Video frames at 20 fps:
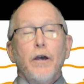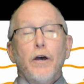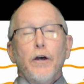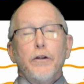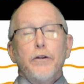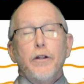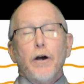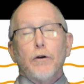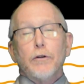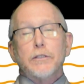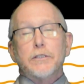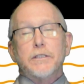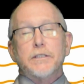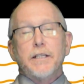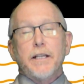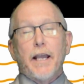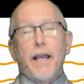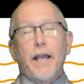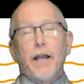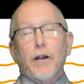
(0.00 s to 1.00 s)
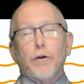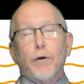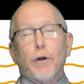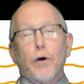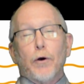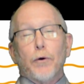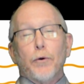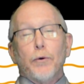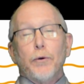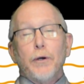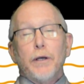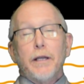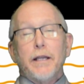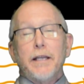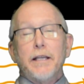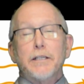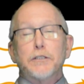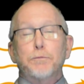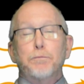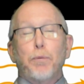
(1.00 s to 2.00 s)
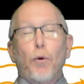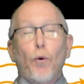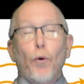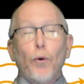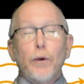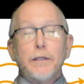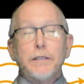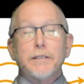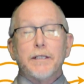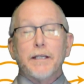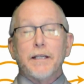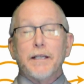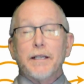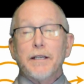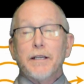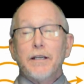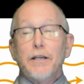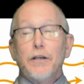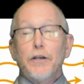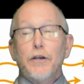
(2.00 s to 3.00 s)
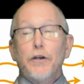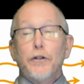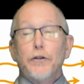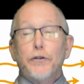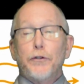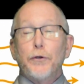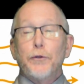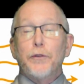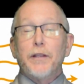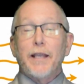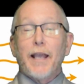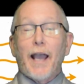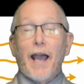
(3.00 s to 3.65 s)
Notice the arrow is pointing to the